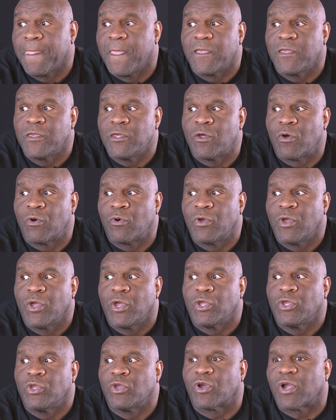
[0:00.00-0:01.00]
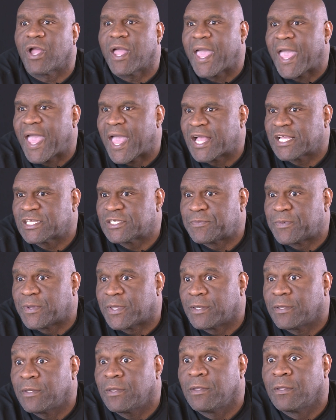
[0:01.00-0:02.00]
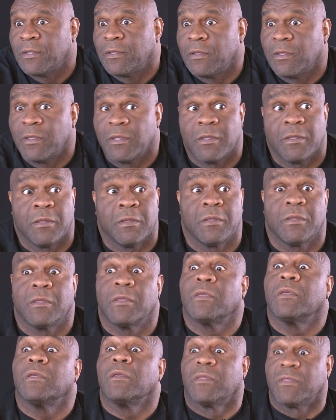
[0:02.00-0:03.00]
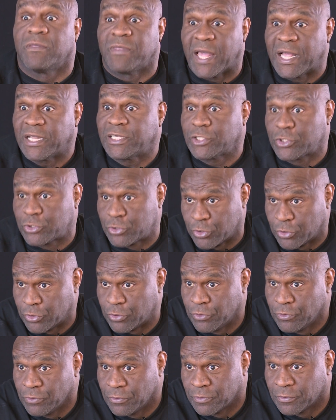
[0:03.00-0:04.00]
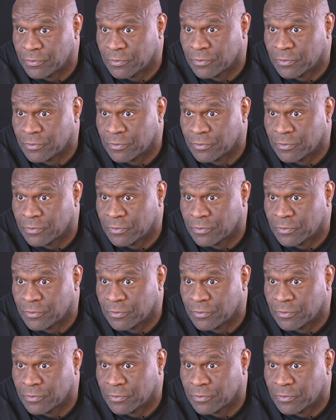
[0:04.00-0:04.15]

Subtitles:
you know, you're a has-been. That's true.